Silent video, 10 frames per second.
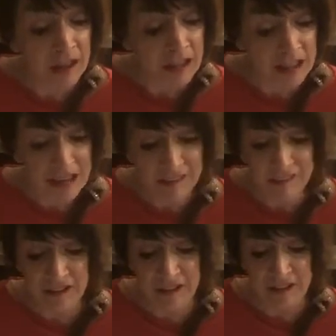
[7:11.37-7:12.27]
in his
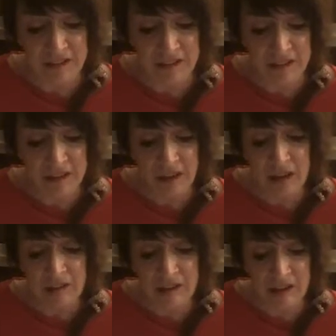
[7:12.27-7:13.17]
turn,
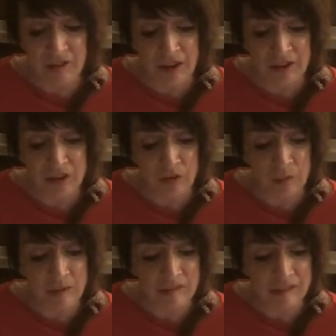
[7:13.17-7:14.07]
diverted
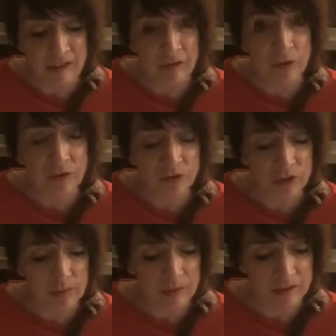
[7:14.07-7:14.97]
from it several
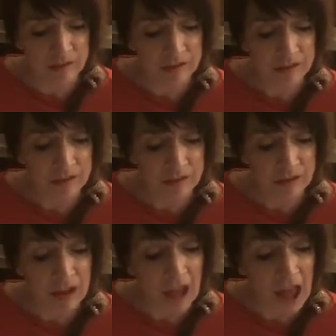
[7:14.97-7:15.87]
streamlets.
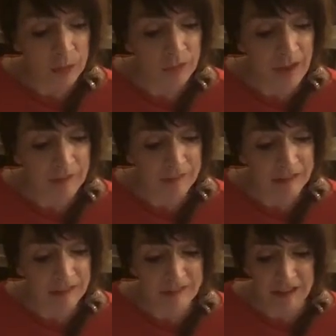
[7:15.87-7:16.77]
And without
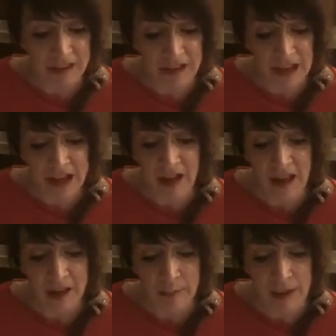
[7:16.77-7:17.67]
ceasing, in
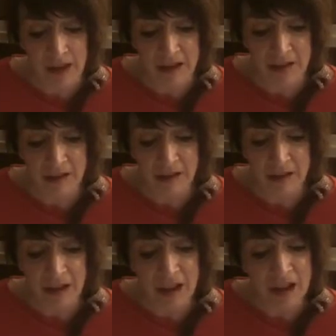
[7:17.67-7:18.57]
like manner,
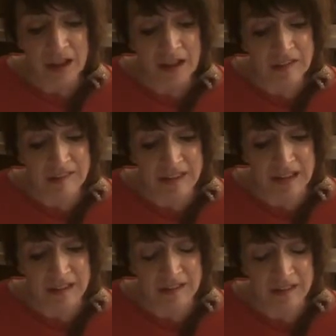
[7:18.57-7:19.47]

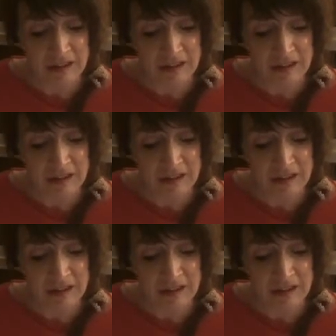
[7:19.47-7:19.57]
Yazid